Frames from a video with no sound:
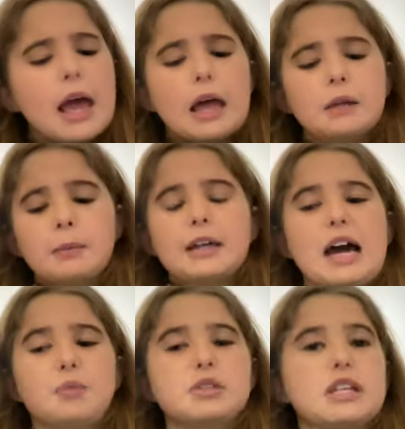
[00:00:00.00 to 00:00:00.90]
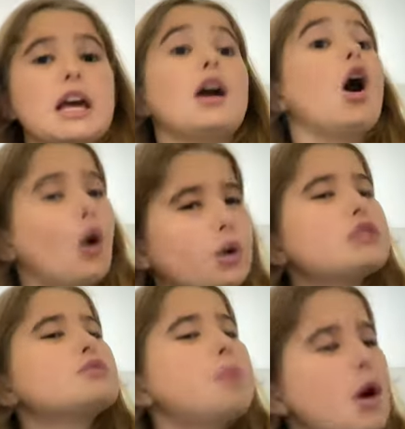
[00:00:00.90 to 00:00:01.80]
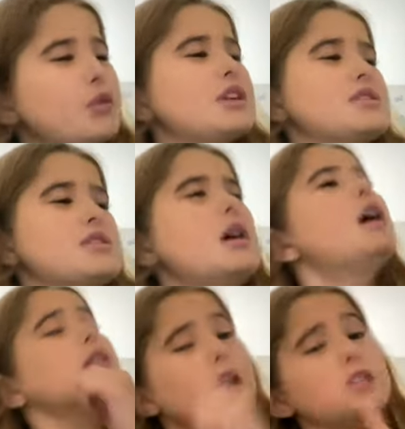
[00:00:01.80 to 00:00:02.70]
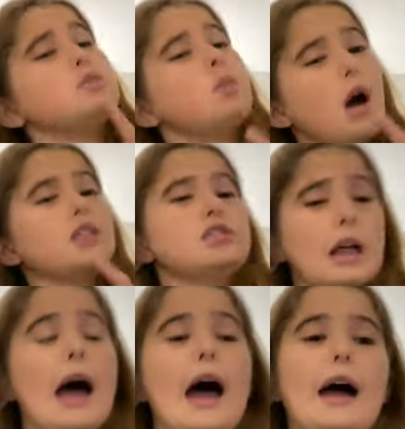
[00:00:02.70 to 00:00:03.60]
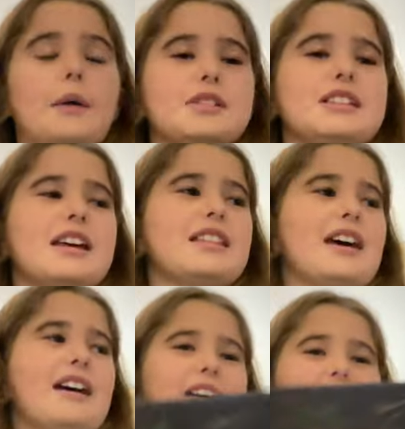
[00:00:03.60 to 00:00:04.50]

And my dad would say, Hocus Pocus. Let's watch that. I would say that.